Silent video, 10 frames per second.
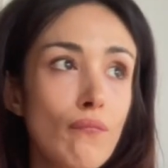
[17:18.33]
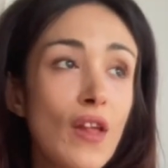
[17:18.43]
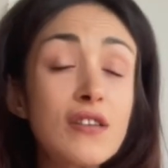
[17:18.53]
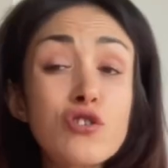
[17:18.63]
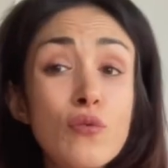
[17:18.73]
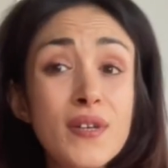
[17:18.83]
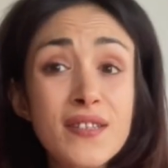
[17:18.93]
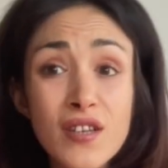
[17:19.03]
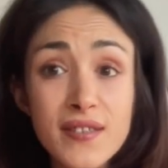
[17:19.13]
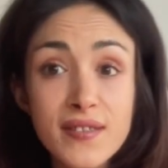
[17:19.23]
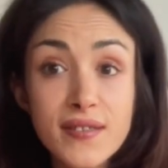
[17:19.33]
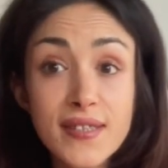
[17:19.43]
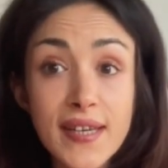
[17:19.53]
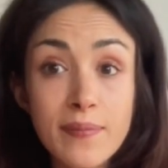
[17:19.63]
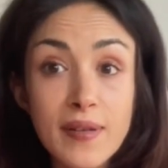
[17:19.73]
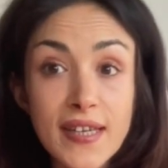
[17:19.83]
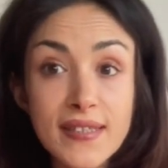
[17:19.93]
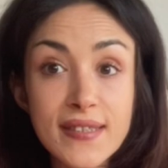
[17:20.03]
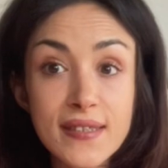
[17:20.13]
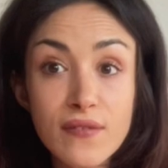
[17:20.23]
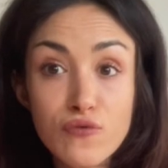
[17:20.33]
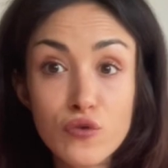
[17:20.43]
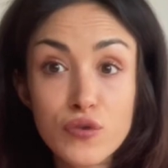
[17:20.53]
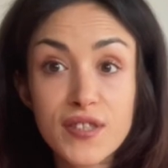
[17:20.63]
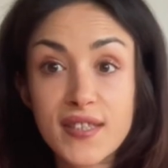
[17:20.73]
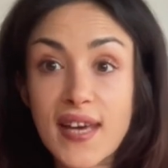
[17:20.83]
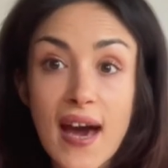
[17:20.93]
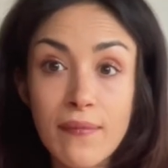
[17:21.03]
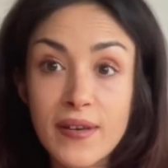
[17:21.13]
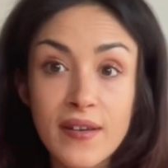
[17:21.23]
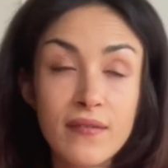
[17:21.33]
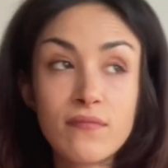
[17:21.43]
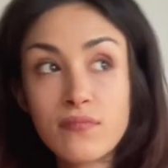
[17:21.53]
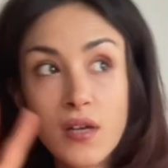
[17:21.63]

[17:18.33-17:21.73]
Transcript: So it does take place in the woods, cabin,